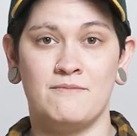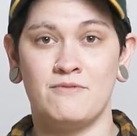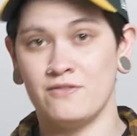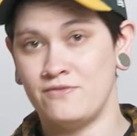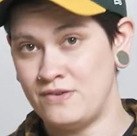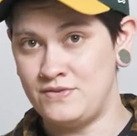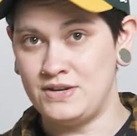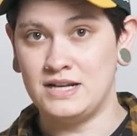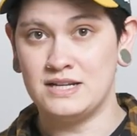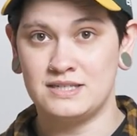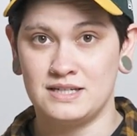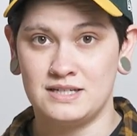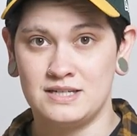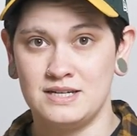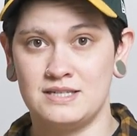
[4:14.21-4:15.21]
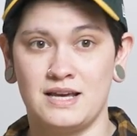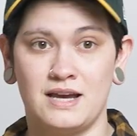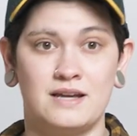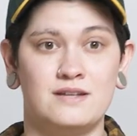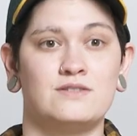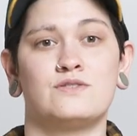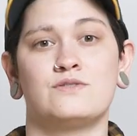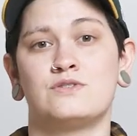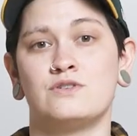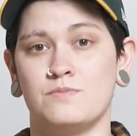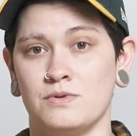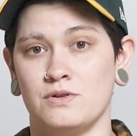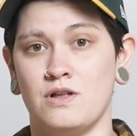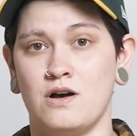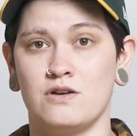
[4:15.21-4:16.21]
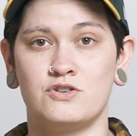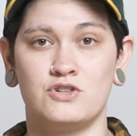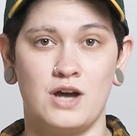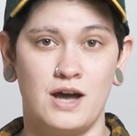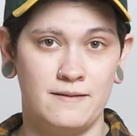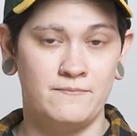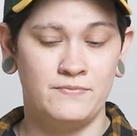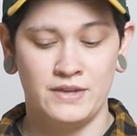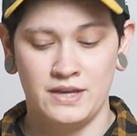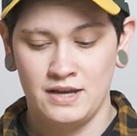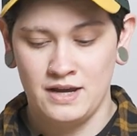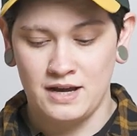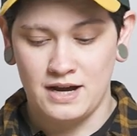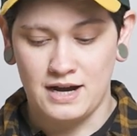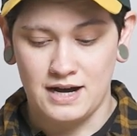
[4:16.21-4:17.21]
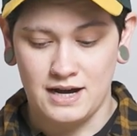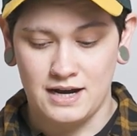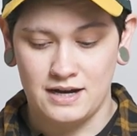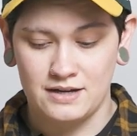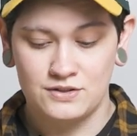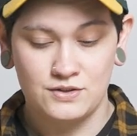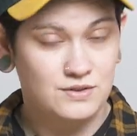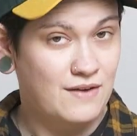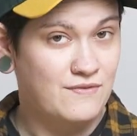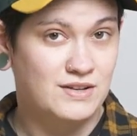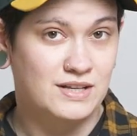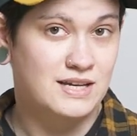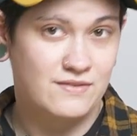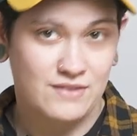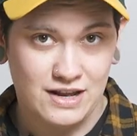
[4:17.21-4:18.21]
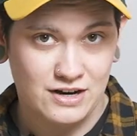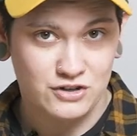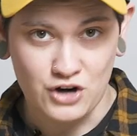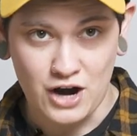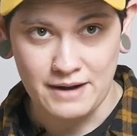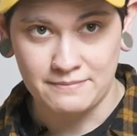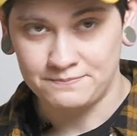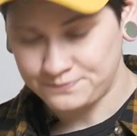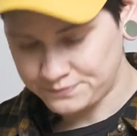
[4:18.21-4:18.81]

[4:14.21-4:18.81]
for 50 to 60 seconds, so super long shot. So definitely give that a try.